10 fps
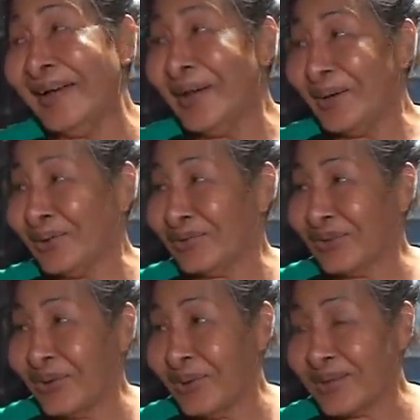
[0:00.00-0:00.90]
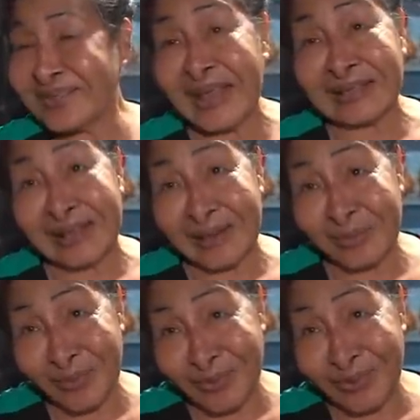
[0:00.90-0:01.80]
course. of course,
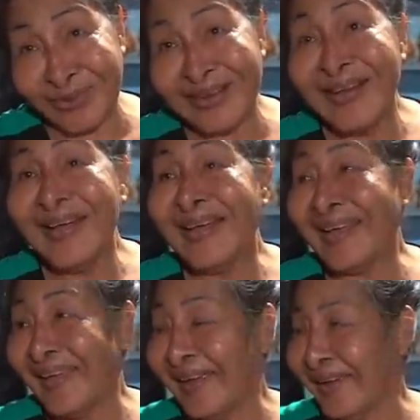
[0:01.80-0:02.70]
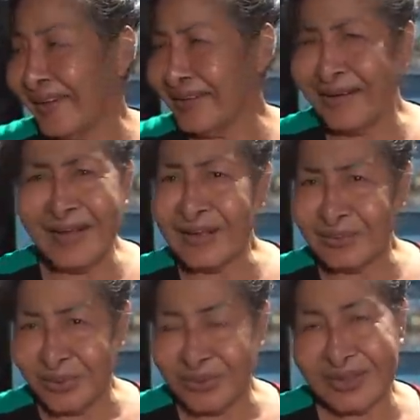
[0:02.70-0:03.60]
Santelmo, oh. and a lot
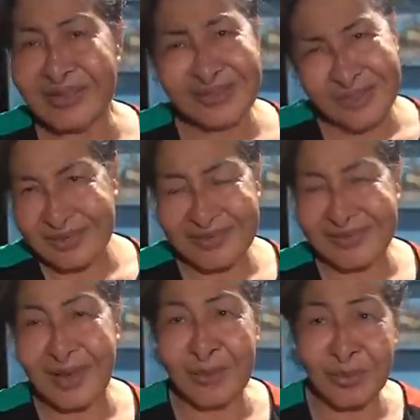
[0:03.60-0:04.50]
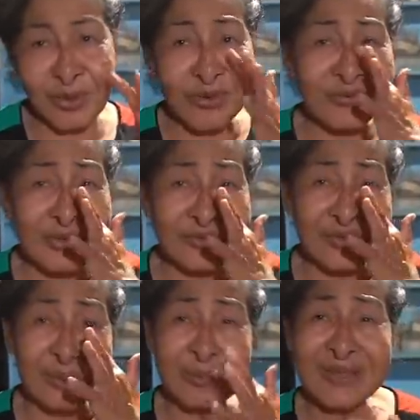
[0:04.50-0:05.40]
more. It's just the same all over the
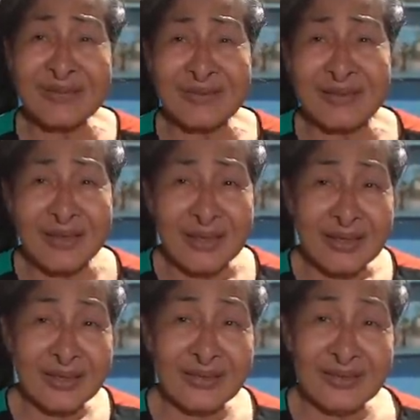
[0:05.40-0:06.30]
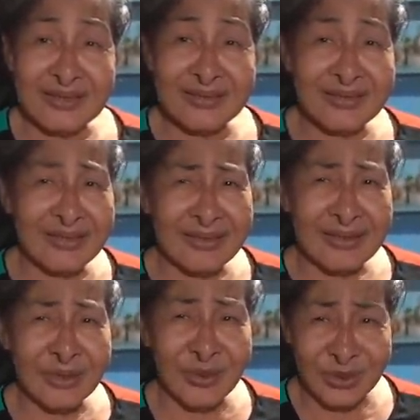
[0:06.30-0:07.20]
Philippines you know, there's
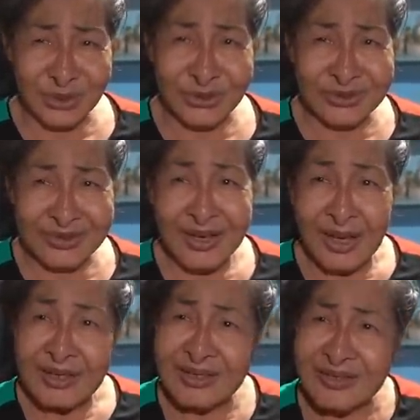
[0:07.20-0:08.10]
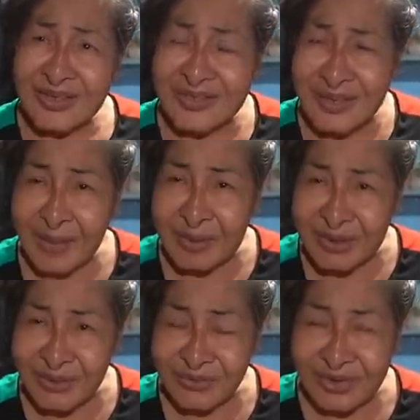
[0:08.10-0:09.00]
uh, creatures, they just come
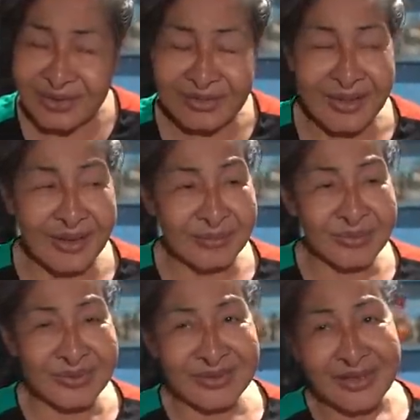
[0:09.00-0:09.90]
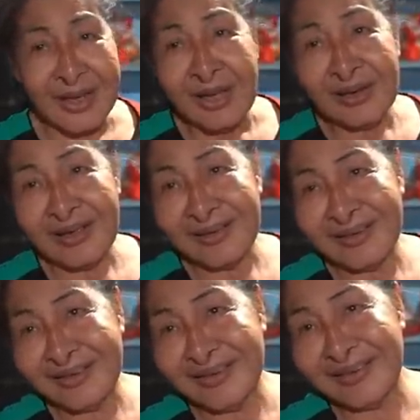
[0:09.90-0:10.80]
in different names. I
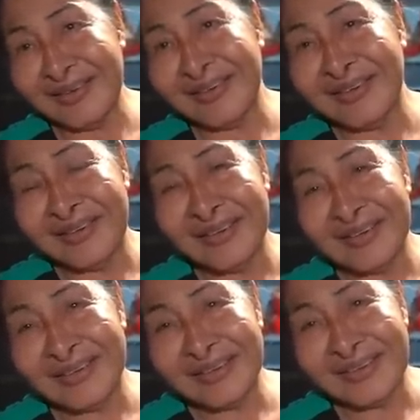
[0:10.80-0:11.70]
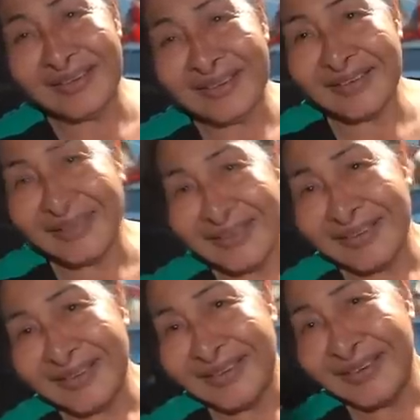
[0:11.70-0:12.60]
also, I also, I want to interrupt because I